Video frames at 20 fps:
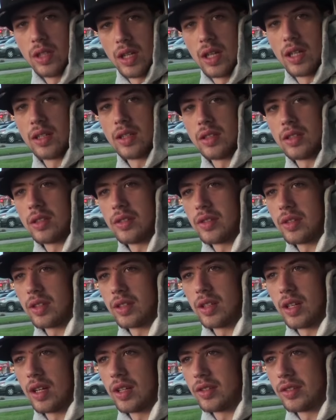Yeah, I think
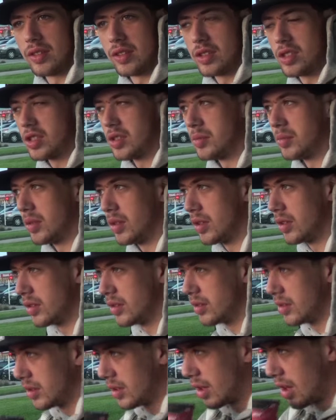it has HDMI.
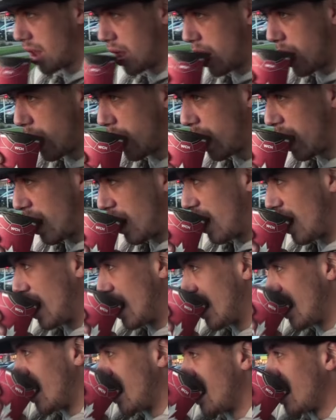It does have HDMI.